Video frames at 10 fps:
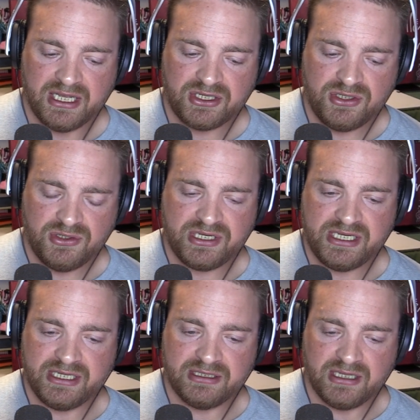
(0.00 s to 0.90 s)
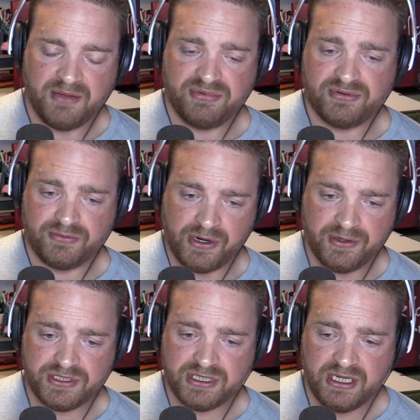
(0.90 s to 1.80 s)
cooking
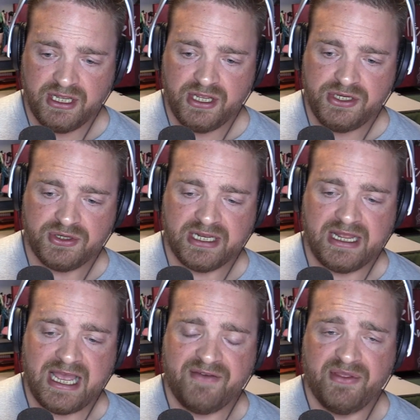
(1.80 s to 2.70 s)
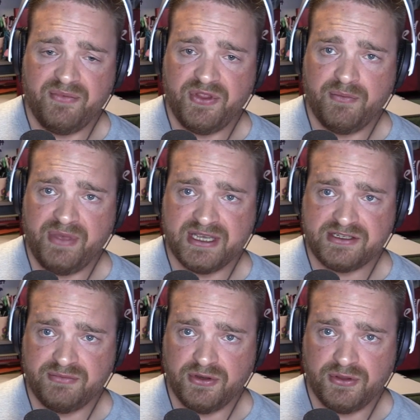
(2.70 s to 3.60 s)
approach, you're going to have the
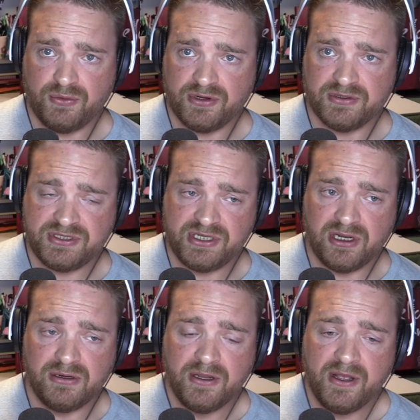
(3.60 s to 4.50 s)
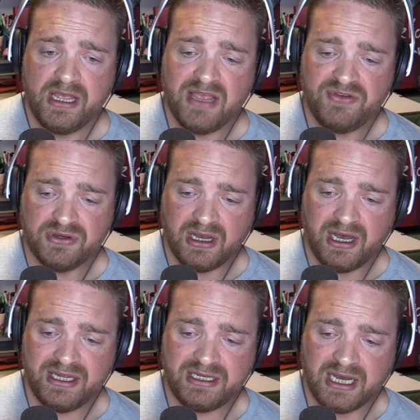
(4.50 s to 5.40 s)
best of both worlds. So if you
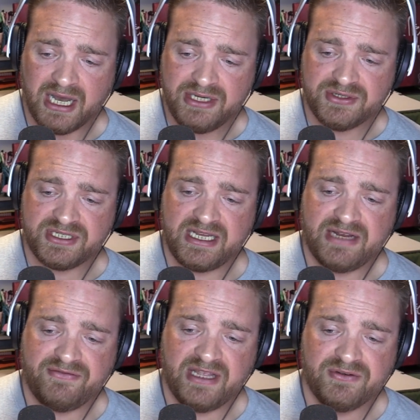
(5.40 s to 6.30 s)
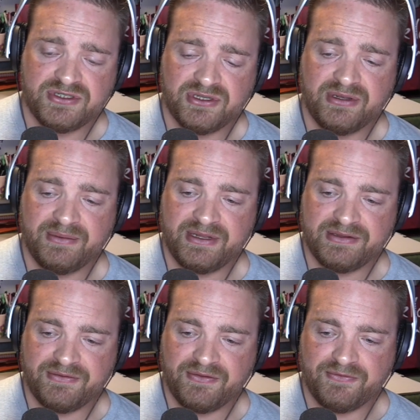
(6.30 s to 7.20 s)
understand flavor, so
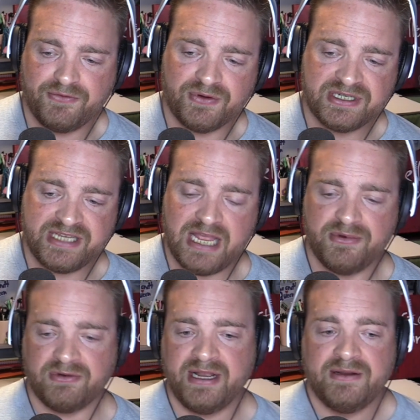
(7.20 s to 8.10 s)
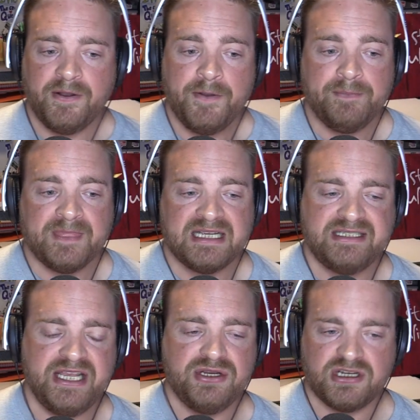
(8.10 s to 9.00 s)
for example, right?
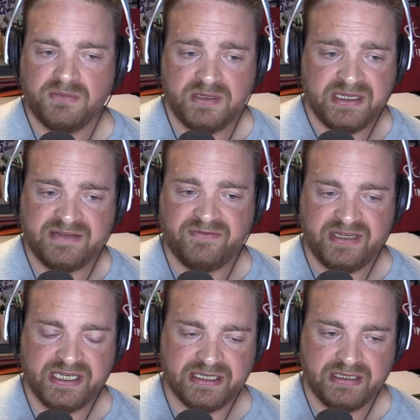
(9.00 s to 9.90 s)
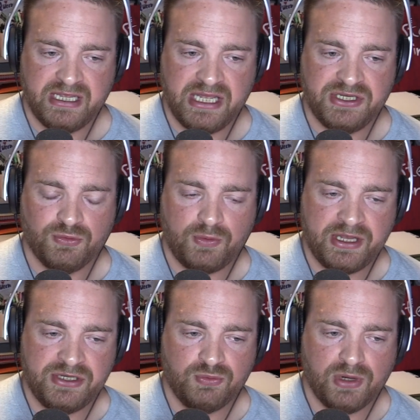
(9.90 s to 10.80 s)
Say you're completely vegan and
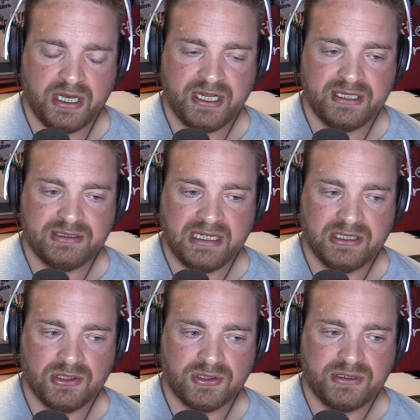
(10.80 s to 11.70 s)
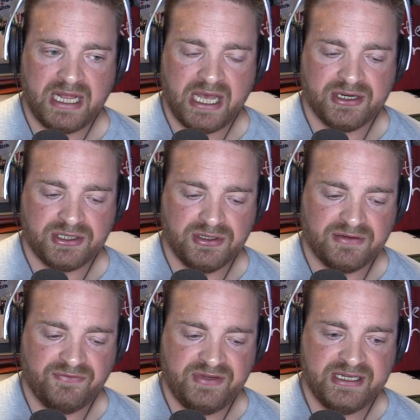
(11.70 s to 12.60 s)
you want to learn how to
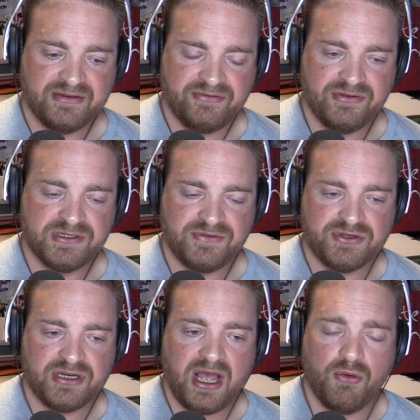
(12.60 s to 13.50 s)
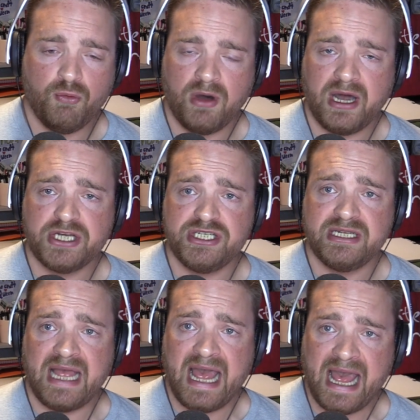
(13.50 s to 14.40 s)
cook vegan foods. If you're not
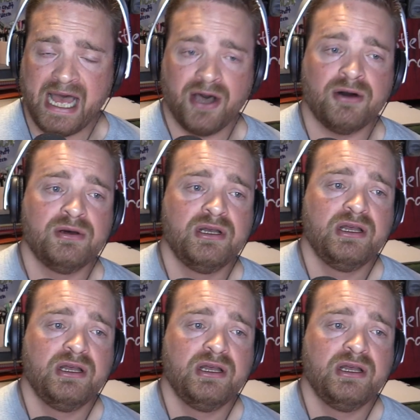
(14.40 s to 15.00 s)
watching how